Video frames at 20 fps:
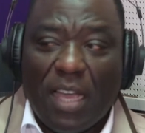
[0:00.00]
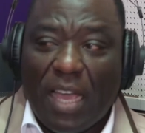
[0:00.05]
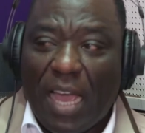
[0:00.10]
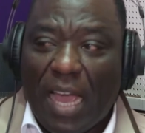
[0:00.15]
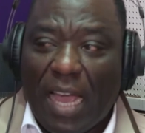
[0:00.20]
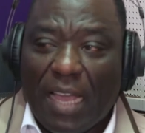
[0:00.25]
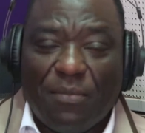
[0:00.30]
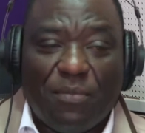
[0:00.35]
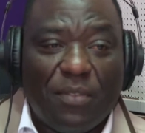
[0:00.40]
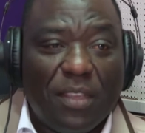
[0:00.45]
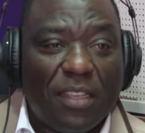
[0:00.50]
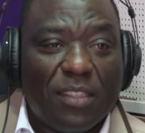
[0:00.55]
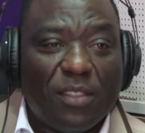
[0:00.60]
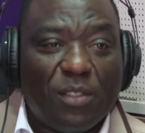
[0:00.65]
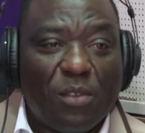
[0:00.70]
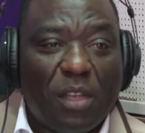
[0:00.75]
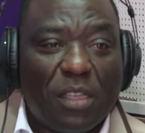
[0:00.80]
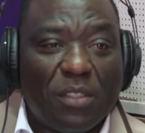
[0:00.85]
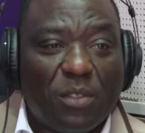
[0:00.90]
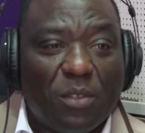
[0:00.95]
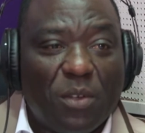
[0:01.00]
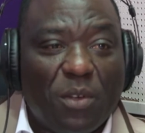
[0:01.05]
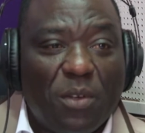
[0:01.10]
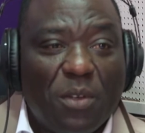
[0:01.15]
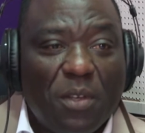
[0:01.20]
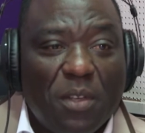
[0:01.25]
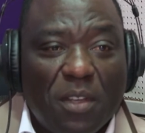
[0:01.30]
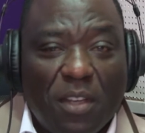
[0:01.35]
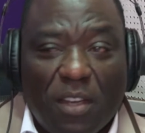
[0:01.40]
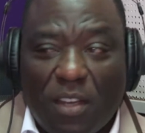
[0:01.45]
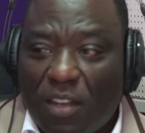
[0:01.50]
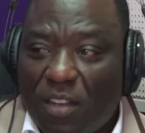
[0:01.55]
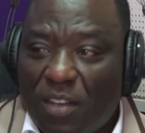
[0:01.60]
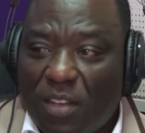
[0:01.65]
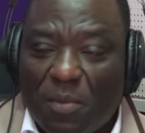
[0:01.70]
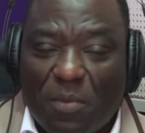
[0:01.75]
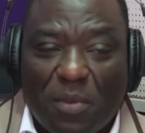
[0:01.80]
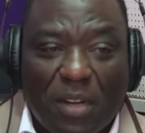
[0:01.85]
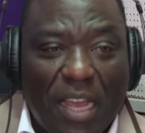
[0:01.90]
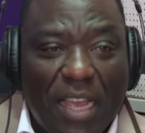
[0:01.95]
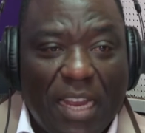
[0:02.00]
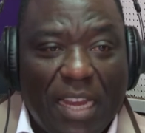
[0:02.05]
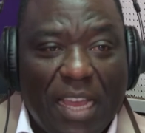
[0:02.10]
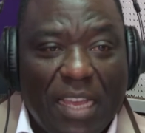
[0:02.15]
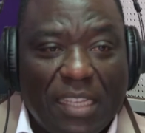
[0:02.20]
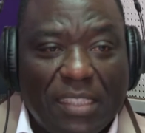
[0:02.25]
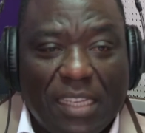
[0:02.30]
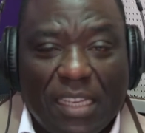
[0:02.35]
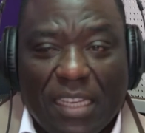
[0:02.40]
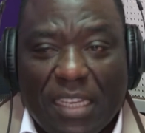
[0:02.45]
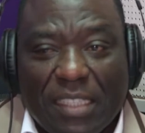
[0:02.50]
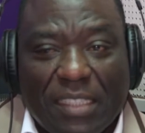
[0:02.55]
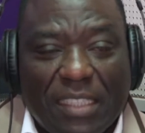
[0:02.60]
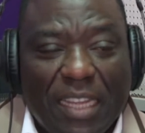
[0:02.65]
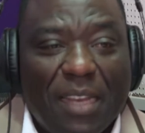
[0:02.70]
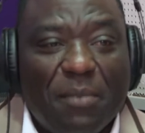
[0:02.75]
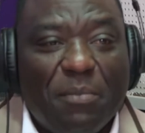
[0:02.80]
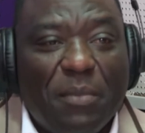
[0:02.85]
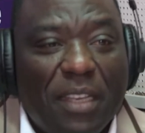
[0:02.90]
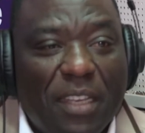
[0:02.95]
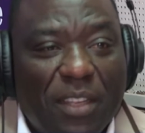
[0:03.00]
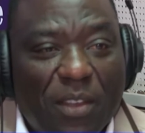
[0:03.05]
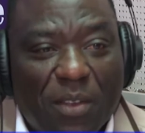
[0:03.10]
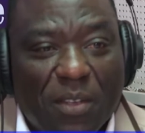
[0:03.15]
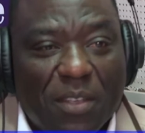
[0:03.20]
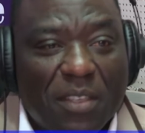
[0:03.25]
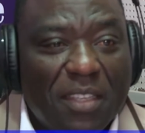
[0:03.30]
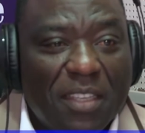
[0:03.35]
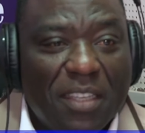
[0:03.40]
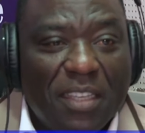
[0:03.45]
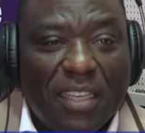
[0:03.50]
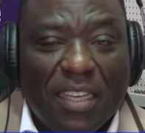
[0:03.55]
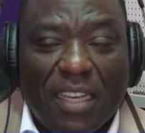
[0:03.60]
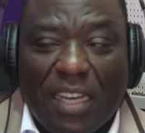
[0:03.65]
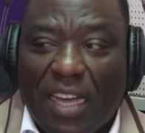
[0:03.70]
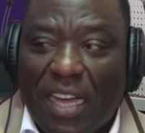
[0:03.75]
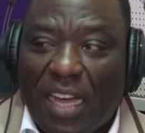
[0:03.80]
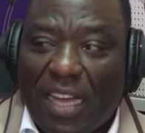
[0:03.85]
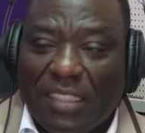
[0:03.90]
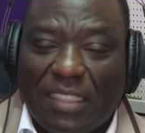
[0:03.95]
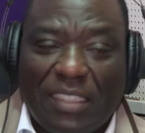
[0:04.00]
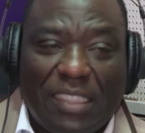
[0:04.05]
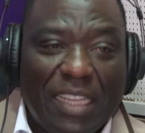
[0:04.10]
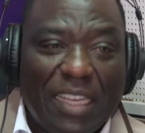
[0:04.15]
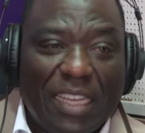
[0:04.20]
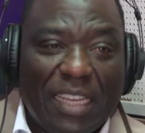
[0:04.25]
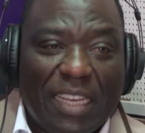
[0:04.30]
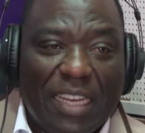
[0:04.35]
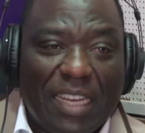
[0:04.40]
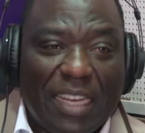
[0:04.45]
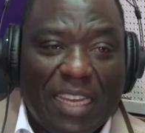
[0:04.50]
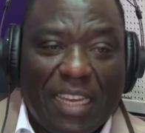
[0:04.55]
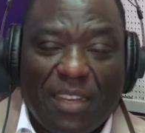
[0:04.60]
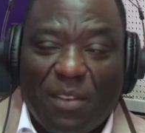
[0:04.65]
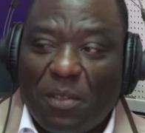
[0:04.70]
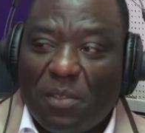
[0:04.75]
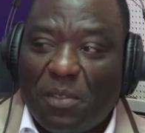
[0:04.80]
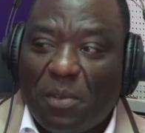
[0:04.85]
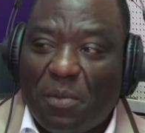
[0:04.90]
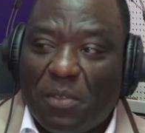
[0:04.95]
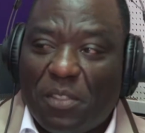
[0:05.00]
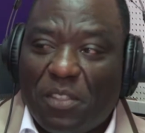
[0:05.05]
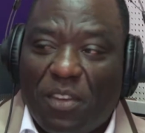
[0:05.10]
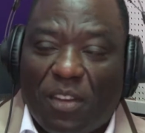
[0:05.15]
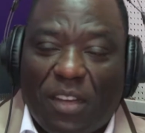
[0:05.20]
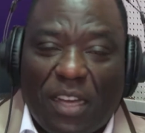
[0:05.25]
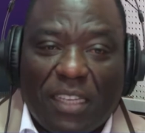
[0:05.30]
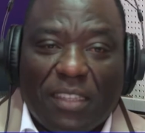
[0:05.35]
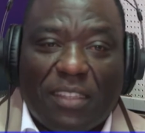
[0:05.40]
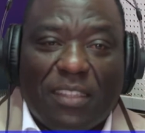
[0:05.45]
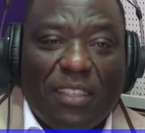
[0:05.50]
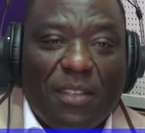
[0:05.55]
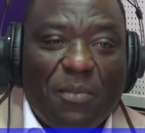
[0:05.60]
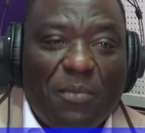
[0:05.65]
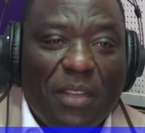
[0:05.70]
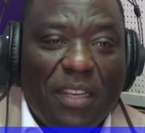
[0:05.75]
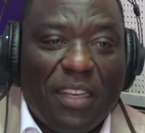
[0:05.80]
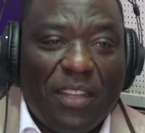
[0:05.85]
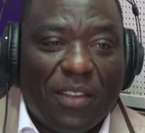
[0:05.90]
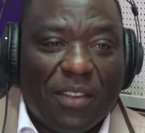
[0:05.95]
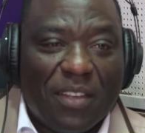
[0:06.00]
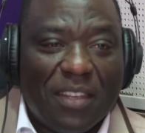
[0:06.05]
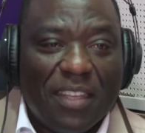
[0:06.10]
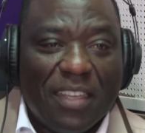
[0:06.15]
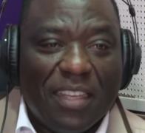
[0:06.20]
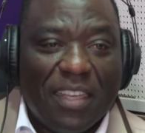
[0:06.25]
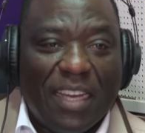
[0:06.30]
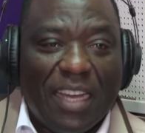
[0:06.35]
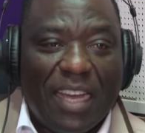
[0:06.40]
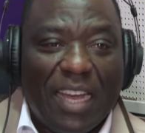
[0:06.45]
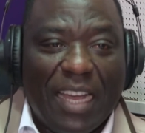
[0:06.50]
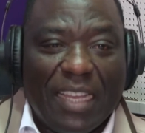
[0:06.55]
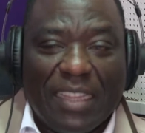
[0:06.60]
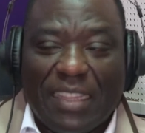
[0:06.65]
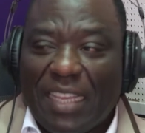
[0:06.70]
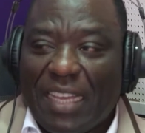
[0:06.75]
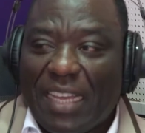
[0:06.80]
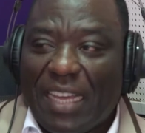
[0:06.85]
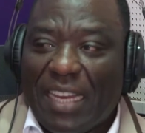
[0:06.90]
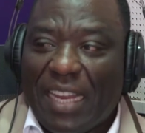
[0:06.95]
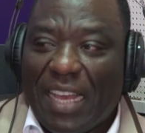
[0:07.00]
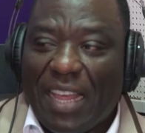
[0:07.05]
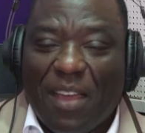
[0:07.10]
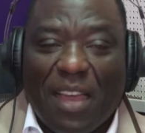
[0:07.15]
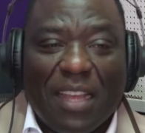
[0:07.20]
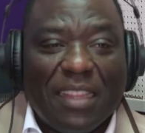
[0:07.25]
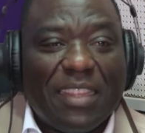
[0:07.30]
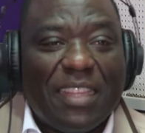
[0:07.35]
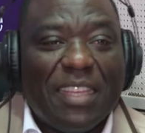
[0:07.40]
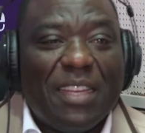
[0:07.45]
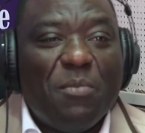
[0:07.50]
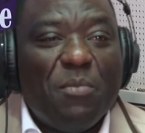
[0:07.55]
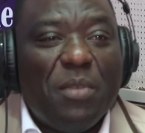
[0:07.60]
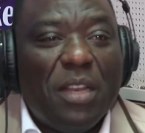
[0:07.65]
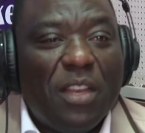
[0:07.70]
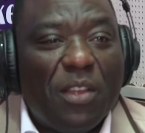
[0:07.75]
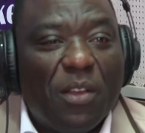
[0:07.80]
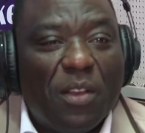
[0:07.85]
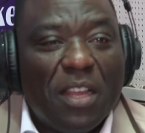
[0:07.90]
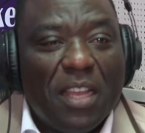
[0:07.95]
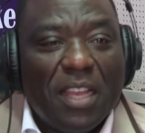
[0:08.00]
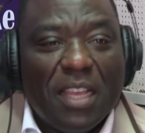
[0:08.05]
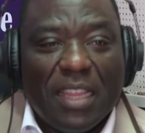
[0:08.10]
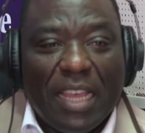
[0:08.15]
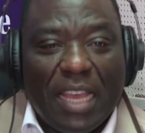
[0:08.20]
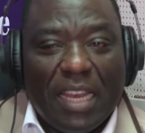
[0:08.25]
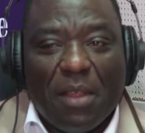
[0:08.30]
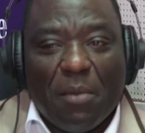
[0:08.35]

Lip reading: I think so-and-so, Honorable Raila is 10 million. I think Kalonzo Musyoka 3 million. I think around 3 million. Then,